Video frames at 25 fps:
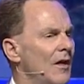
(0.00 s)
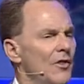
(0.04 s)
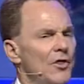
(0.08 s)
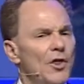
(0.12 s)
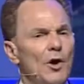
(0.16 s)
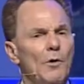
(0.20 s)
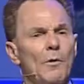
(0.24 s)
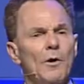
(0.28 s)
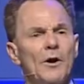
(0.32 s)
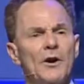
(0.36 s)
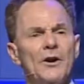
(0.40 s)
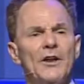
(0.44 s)

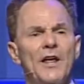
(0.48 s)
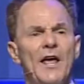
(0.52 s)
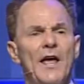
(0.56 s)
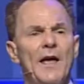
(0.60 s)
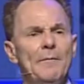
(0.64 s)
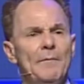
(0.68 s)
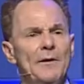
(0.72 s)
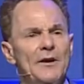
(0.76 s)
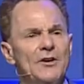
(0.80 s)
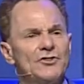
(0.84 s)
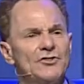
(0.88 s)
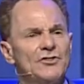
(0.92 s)
The word
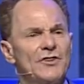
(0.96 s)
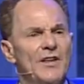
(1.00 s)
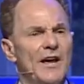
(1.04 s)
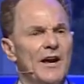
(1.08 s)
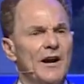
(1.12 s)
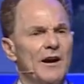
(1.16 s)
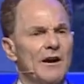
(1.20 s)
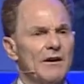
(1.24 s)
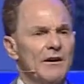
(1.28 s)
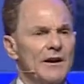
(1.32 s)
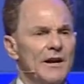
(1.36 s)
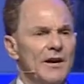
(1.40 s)
image
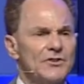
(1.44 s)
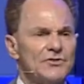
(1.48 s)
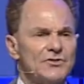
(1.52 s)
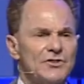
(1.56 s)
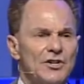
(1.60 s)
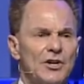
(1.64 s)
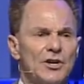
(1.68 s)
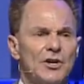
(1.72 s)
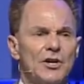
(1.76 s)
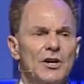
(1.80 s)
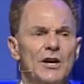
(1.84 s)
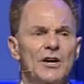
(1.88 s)
there is
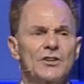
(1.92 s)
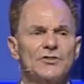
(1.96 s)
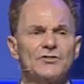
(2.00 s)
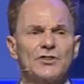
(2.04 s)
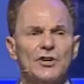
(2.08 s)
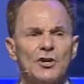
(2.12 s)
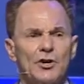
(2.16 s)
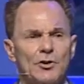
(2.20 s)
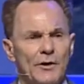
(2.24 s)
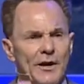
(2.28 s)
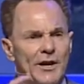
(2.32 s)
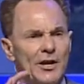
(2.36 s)
the, is
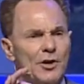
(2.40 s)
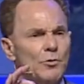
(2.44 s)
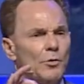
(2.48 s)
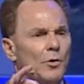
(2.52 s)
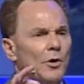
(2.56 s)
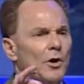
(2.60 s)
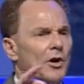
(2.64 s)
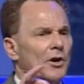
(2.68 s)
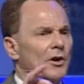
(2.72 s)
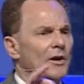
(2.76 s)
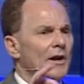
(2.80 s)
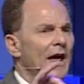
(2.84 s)
the Greek
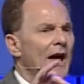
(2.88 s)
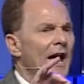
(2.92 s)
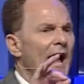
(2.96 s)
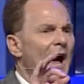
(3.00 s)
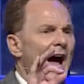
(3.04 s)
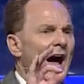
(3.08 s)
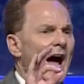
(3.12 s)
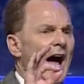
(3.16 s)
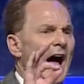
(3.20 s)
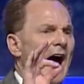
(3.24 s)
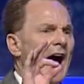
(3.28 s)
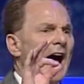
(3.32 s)
word
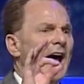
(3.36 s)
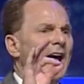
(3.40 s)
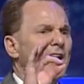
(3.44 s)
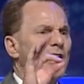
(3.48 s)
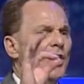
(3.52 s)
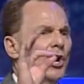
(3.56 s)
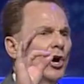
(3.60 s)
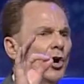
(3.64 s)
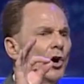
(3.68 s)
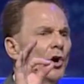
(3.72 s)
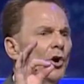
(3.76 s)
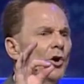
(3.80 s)

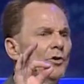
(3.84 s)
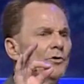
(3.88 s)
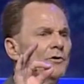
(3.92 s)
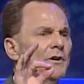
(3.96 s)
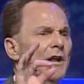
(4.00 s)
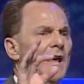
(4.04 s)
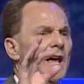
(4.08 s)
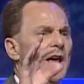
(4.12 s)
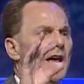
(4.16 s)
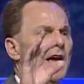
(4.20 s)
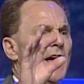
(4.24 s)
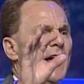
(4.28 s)

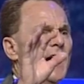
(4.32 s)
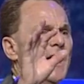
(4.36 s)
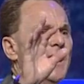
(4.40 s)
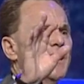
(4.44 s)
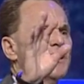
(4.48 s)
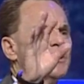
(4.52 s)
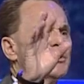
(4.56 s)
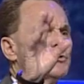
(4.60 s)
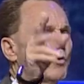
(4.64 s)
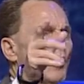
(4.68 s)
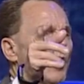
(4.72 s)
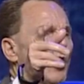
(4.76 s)
icon. It
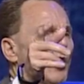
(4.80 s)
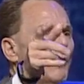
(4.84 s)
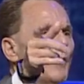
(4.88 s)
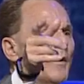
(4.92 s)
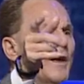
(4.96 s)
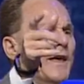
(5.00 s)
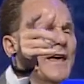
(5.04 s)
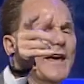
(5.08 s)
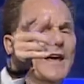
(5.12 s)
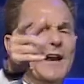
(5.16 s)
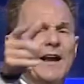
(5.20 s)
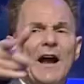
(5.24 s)
is where
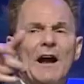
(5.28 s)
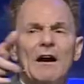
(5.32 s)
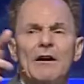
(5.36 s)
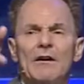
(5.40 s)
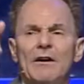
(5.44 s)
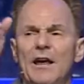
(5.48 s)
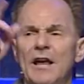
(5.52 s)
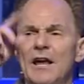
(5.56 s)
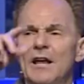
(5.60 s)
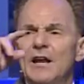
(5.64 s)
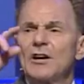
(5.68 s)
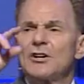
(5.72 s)
we get our
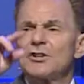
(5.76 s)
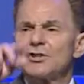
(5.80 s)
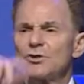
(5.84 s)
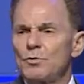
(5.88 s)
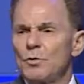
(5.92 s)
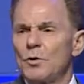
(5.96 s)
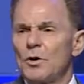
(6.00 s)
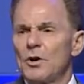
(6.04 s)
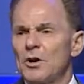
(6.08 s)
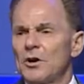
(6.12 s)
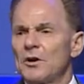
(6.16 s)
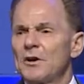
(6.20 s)
English
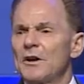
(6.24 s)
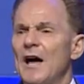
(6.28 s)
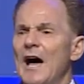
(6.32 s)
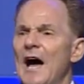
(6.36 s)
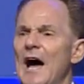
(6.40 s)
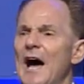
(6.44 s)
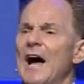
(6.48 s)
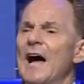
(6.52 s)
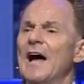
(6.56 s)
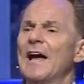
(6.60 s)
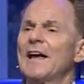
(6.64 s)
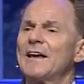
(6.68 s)
word
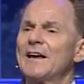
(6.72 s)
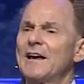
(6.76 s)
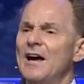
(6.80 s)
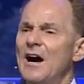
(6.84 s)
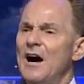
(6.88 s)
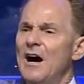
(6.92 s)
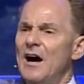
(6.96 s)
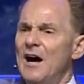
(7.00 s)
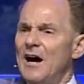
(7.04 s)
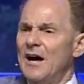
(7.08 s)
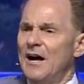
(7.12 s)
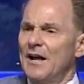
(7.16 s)

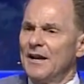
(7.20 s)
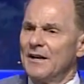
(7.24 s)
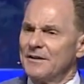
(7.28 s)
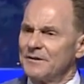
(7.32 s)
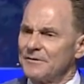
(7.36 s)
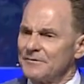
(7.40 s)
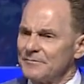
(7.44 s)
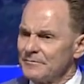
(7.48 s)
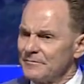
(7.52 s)
icon.